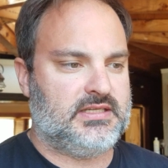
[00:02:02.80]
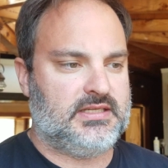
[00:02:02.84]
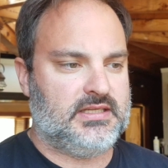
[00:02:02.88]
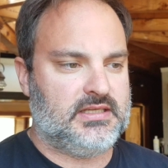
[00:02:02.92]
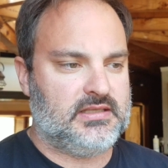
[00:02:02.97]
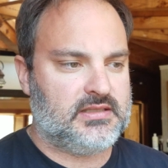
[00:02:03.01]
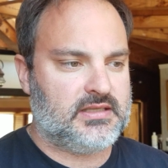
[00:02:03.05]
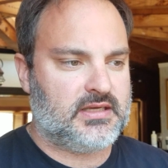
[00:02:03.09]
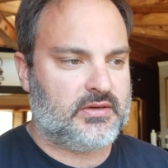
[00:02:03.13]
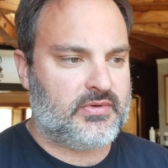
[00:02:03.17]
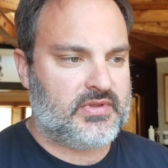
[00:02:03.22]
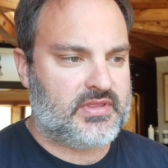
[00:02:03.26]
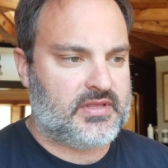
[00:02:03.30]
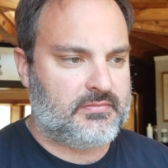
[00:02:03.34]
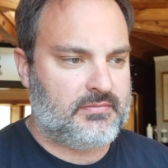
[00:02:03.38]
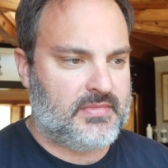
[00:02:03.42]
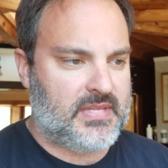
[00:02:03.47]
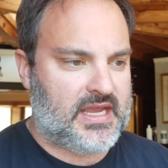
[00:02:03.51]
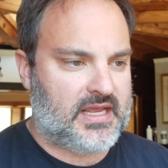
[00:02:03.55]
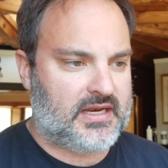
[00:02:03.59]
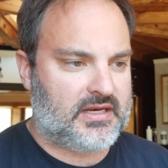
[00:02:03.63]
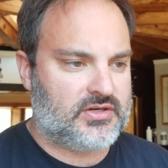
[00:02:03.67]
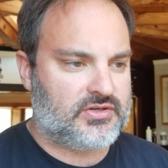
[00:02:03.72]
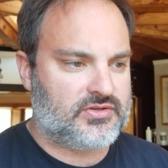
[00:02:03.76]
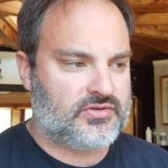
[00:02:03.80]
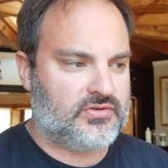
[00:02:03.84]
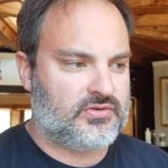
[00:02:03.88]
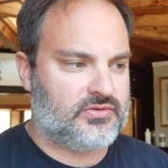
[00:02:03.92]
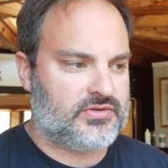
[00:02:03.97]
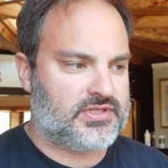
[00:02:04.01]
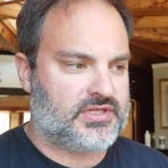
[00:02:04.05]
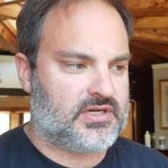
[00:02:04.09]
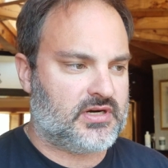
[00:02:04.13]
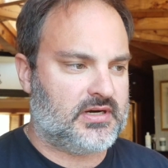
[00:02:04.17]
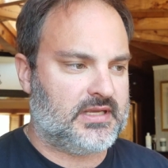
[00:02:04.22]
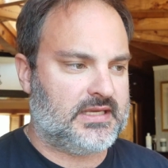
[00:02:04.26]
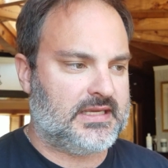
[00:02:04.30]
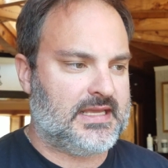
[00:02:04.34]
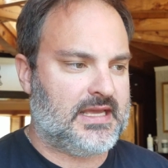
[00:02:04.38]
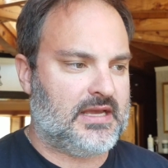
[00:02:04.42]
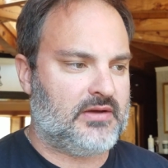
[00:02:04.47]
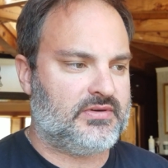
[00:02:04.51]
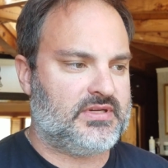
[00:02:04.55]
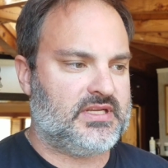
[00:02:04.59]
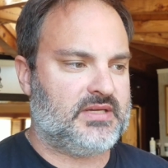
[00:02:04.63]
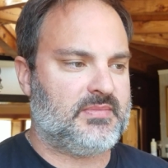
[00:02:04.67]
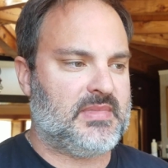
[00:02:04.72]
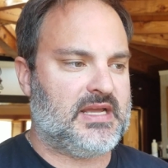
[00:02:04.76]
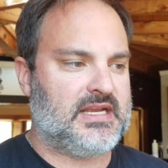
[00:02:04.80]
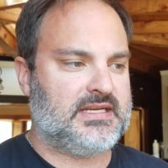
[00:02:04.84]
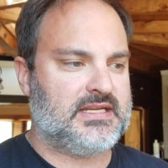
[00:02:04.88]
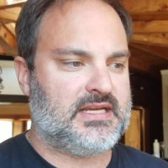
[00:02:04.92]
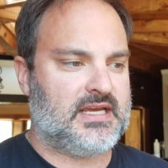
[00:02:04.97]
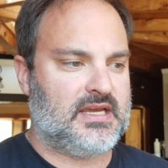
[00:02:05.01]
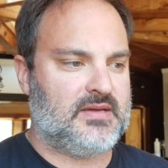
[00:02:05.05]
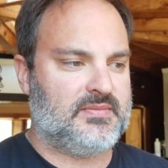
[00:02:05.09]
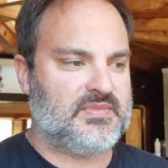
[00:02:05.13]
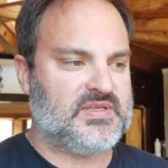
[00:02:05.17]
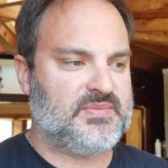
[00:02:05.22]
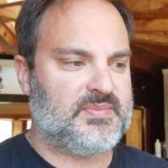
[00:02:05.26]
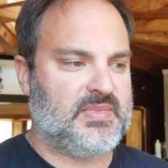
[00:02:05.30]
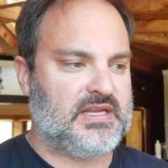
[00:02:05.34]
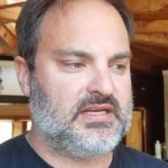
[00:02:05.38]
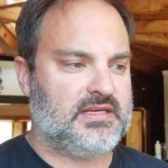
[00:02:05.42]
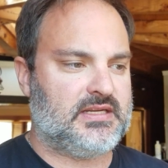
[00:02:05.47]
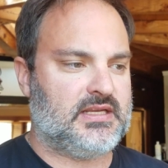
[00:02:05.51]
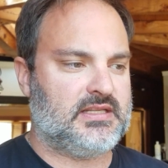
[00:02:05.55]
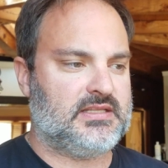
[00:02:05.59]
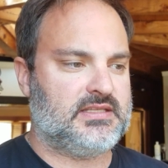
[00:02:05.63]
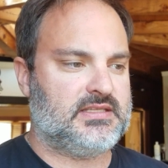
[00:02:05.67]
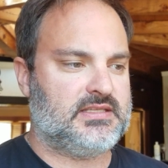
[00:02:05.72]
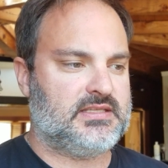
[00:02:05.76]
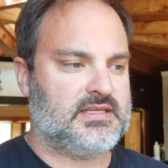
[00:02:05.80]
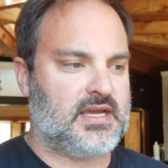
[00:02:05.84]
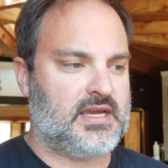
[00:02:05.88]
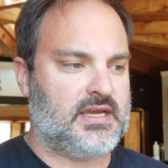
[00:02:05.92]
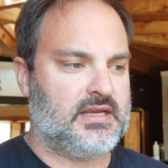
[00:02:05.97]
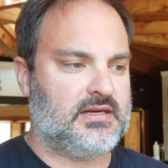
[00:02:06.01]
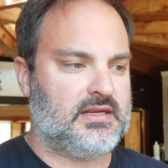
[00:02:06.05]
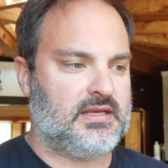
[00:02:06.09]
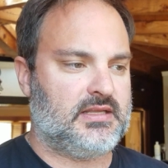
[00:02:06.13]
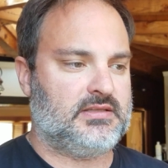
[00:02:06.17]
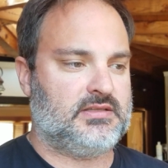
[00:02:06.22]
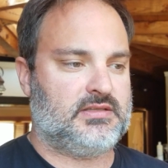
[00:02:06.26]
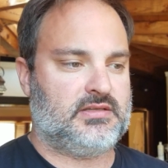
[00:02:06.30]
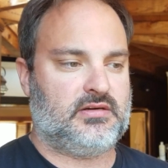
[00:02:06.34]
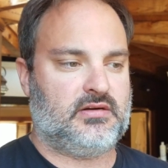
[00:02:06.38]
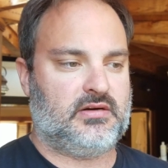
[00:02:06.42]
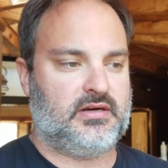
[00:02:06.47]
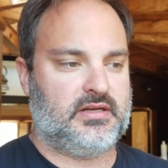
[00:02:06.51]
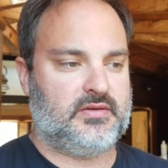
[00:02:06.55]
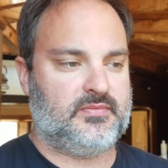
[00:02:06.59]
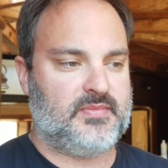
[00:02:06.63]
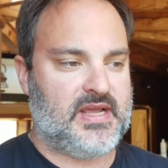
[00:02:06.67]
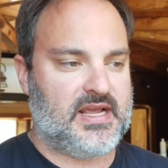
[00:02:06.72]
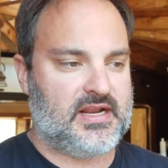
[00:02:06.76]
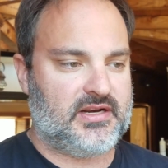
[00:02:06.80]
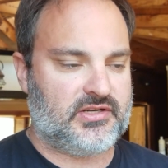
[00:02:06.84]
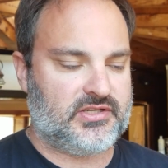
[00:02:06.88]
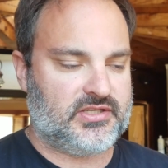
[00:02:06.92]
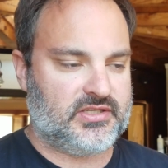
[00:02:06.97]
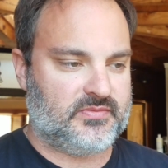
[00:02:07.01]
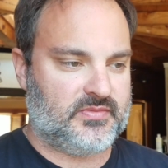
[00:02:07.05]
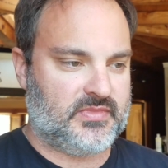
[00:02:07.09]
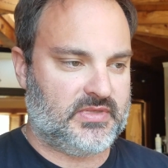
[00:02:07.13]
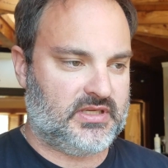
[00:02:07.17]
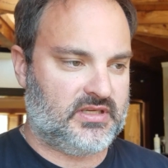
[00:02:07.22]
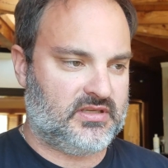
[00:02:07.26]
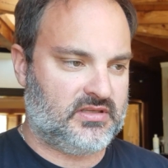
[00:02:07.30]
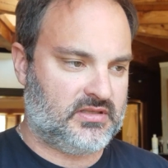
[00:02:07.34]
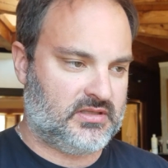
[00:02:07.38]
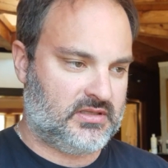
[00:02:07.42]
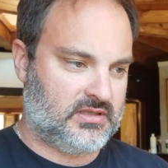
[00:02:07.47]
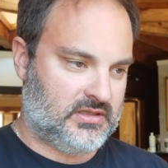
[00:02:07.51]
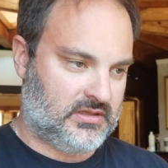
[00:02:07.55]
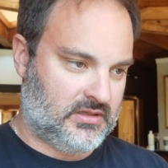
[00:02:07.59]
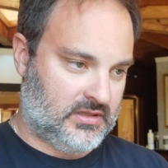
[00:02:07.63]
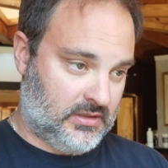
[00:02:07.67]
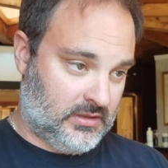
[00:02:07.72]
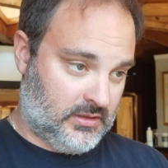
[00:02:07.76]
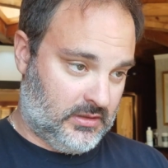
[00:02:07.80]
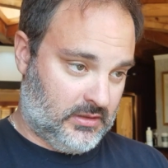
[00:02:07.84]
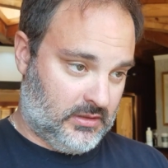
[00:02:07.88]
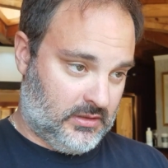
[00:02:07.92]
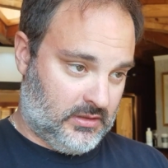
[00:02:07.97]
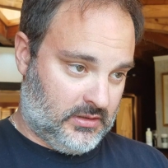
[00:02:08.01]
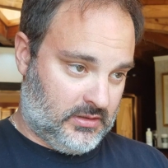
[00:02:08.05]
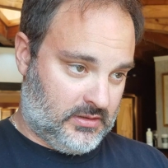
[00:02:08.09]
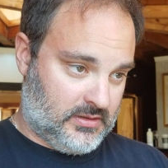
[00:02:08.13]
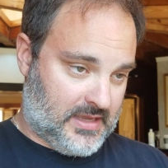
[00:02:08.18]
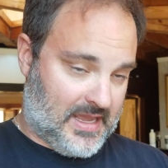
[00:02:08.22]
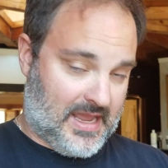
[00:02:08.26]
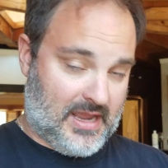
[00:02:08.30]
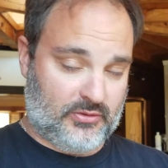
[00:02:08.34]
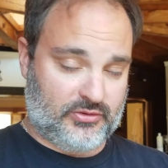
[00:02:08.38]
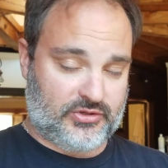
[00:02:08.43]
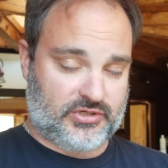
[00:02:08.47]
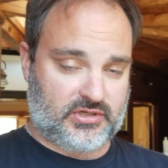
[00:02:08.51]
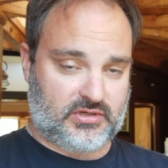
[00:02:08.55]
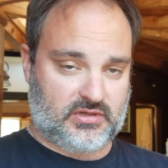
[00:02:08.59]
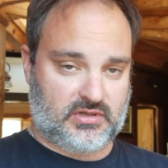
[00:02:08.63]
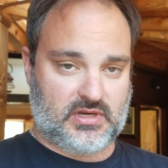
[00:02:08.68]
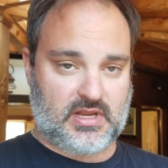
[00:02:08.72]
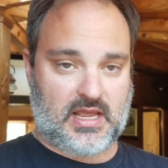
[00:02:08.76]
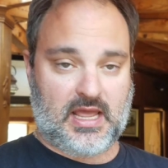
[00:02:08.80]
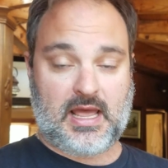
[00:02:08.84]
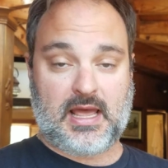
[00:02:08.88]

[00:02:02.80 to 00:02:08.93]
in dealing with a manager who started counting my time spent on site and started managing me? Ouch.